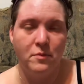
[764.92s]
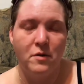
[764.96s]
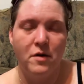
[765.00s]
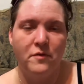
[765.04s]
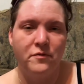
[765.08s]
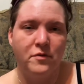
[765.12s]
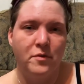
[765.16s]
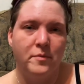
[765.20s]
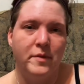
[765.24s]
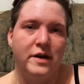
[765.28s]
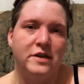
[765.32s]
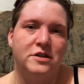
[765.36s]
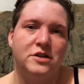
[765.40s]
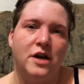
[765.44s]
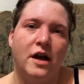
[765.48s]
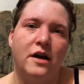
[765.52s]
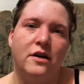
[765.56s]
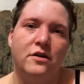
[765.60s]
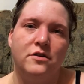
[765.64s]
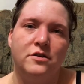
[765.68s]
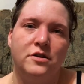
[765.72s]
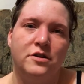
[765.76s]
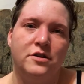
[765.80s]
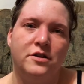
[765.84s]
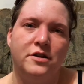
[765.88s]
come up from my
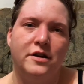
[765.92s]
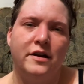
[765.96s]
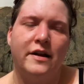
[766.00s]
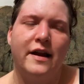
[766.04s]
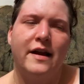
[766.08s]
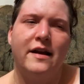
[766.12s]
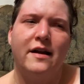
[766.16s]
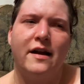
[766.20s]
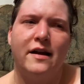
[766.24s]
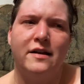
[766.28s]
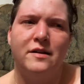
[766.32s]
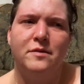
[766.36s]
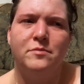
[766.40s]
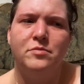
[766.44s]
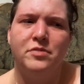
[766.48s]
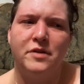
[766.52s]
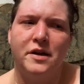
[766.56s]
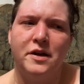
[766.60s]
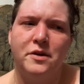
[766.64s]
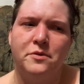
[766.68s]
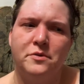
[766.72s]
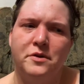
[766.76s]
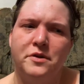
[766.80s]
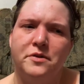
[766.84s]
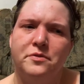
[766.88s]
childhood and I kind of
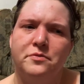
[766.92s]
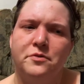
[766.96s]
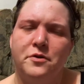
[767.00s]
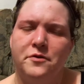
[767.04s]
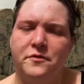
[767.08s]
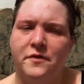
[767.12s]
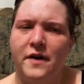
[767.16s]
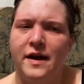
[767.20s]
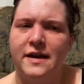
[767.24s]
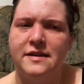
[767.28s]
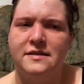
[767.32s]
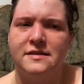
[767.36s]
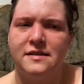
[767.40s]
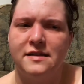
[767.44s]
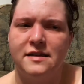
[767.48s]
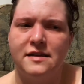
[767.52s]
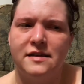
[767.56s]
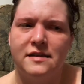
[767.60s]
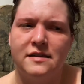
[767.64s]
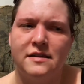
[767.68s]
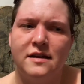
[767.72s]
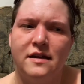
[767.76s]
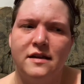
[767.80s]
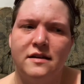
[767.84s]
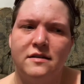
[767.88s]
played with revising
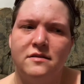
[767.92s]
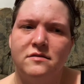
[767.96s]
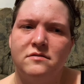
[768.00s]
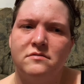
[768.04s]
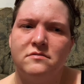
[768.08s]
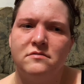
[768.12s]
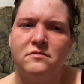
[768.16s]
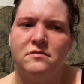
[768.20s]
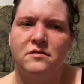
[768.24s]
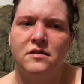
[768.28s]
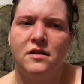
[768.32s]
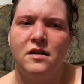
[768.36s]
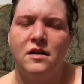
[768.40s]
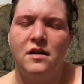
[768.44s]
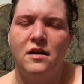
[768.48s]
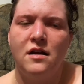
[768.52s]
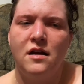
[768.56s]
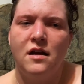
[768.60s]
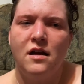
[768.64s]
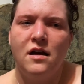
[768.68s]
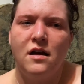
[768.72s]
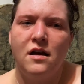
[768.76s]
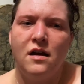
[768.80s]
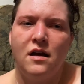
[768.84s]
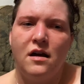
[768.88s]
it, and
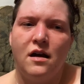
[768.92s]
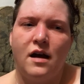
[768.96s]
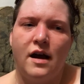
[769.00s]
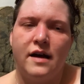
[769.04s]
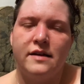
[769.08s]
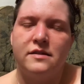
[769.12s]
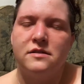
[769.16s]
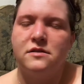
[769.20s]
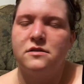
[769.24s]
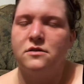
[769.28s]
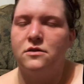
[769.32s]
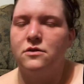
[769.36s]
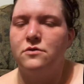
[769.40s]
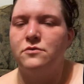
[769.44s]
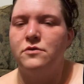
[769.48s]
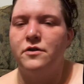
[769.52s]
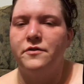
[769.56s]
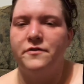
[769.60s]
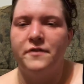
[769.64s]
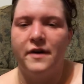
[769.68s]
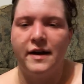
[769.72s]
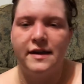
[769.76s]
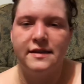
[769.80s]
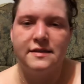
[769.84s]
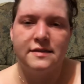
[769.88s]
I still
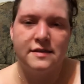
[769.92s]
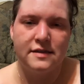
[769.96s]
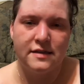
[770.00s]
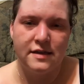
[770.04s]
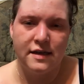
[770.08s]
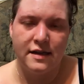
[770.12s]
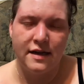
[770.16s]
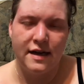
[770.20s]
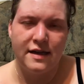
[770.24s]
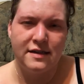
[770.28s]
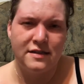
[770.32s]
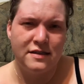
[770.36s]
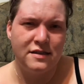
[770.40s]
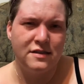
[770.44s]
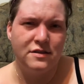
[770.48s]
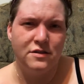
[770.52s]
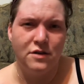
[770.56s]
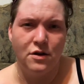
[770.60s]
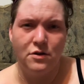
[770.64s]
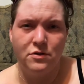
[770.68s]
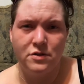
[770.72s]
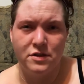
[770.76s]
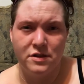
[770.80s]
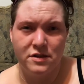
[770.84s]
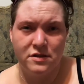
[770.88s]
revise it, and I did
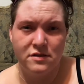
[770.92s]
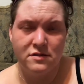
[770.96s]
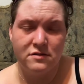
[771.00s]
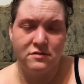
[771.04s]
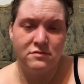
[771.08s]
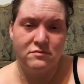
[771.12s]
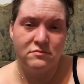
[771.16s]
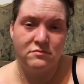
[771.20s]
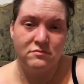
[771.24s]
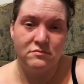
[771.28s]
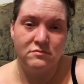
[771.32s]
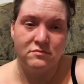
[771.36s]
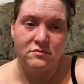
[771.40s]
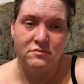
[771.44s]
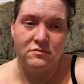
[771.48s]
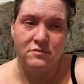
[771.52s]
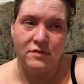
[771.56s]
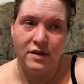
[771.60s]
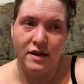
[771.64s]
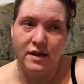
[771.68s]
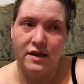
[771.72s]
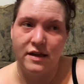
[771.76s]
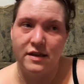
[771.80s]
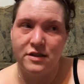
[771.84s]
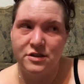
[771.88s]
notice,
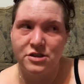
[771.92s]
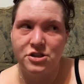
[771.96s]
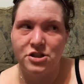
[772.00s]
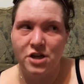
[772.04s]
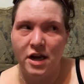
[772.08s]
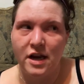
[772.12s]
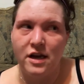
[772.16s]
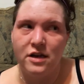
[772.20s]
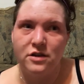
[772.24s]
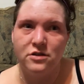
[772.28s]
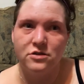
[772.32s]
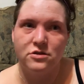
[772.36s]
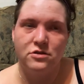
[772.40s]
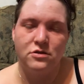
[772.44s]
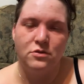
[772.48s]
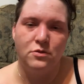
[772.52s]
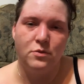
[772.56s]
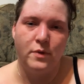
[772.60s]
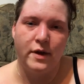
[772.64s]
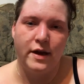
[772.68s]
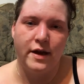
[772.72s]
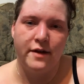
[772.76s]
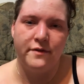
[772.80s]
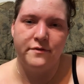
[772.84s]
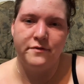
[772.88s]
like, it changed the
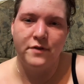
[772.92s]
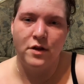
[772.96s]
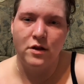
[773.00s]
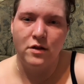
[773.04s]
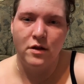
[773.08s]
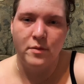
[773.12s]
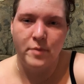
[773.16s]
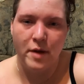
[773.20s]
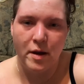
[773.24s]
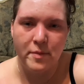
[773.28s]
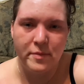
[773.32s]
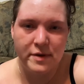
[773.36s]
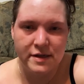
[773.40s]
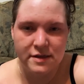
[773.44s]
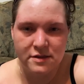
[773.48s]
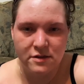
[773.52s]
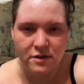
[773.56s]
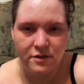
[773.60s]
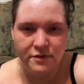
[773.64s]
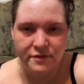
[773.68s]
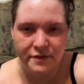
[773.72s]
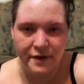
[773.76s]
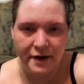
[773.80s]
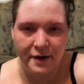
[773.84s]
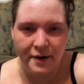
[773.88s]
way I felt about
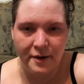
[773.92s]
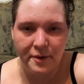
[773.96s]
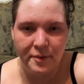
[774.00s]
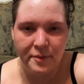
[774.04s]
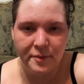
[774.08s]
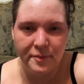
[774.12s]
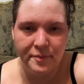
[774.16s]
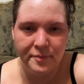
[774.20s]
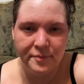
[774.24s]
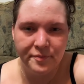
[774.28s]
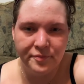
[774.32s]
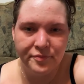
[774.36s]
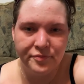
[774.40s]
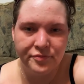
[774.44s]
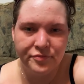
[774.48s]
myself now.